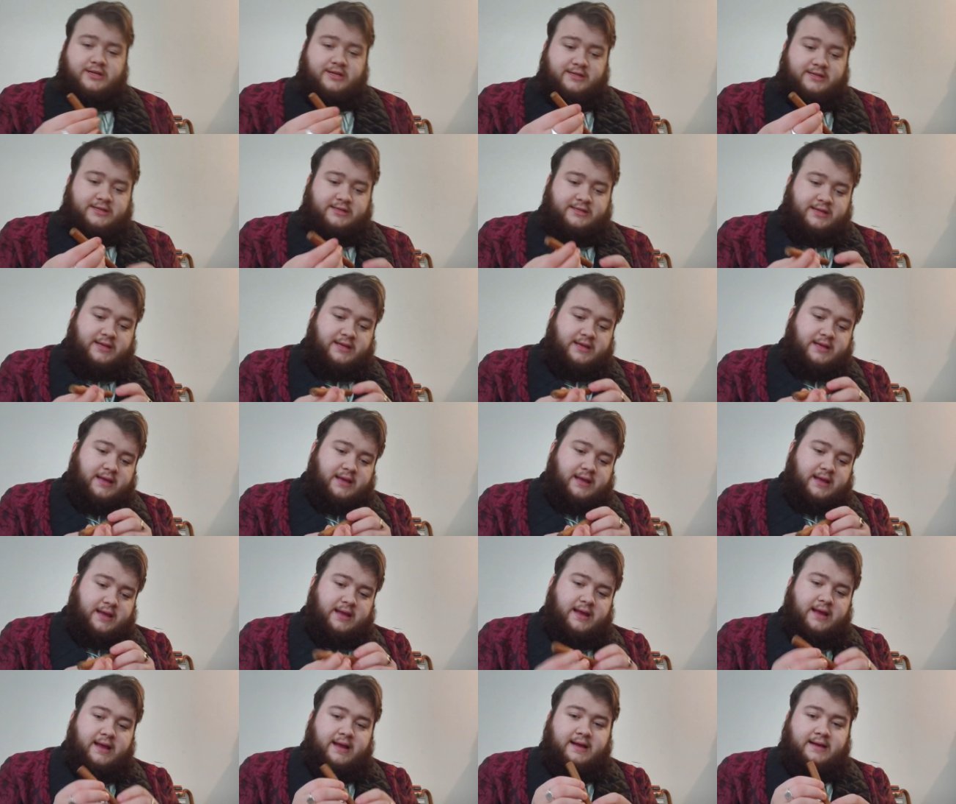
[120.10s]
you can see,
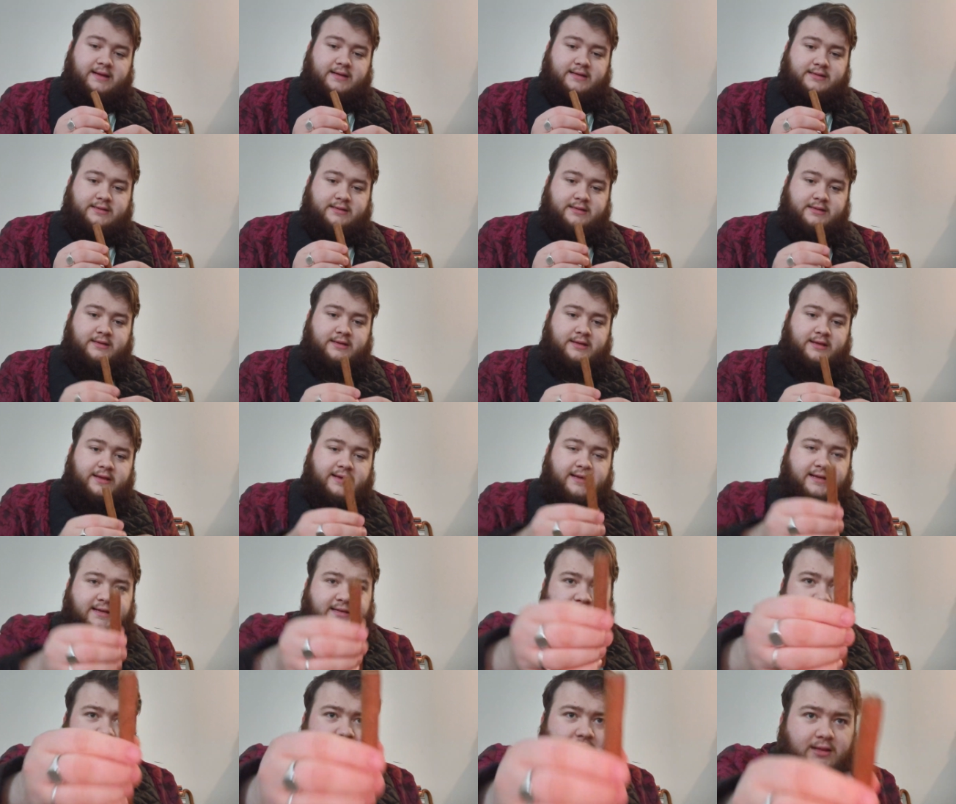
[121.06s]
it has, you
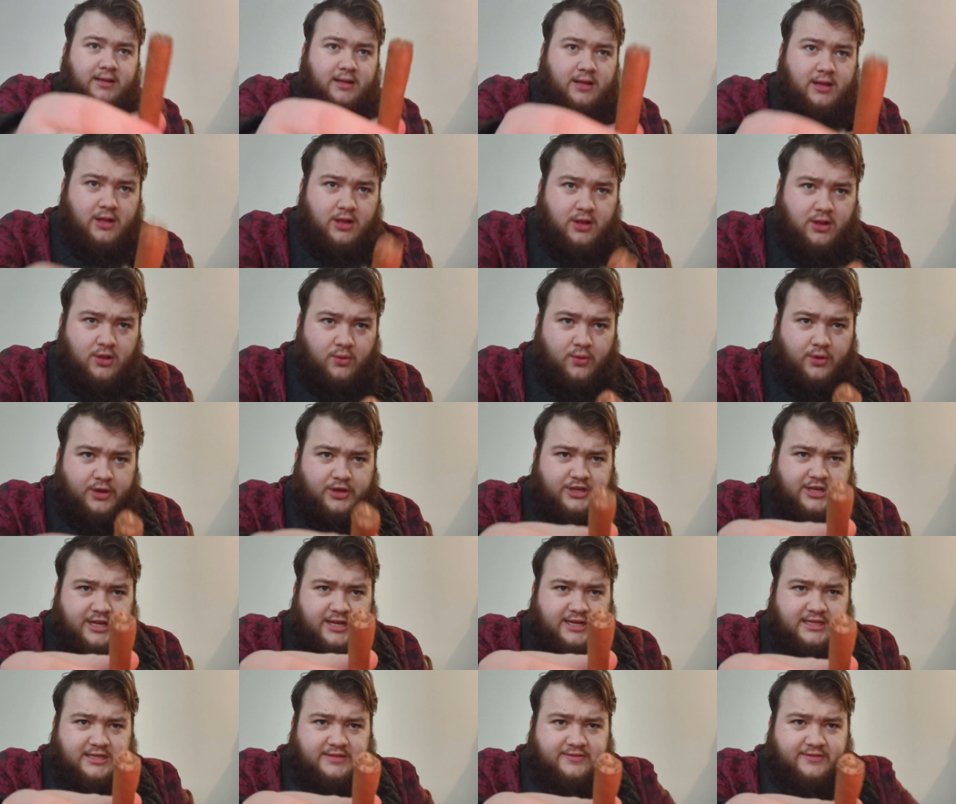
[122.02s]
can tell
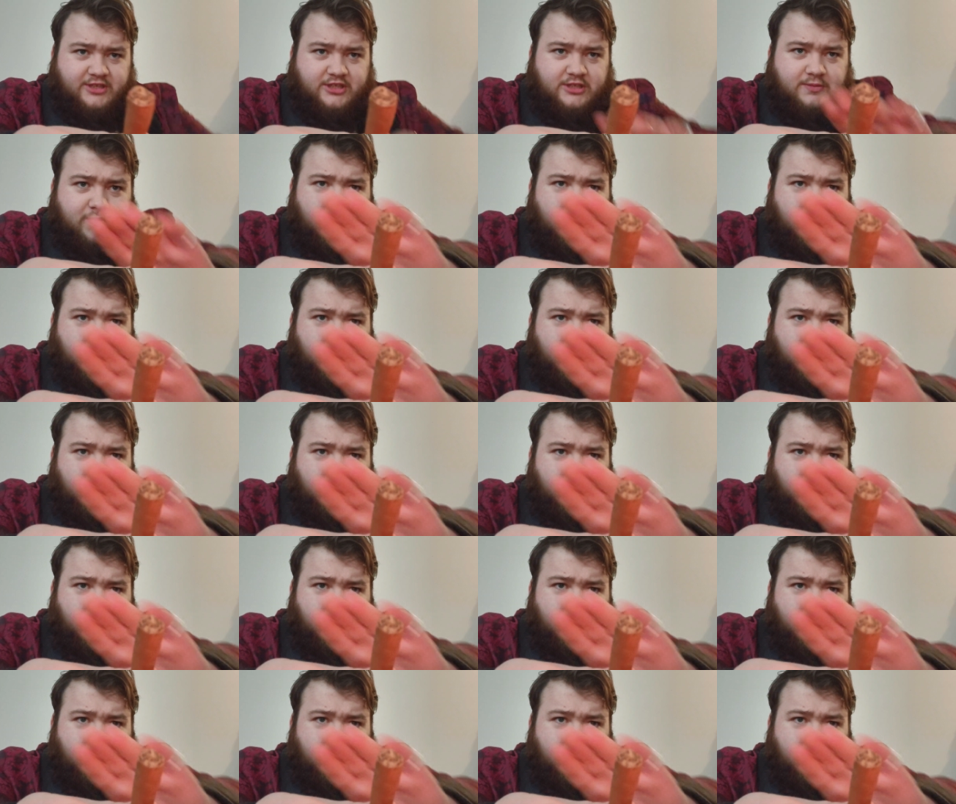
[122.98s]
which end's for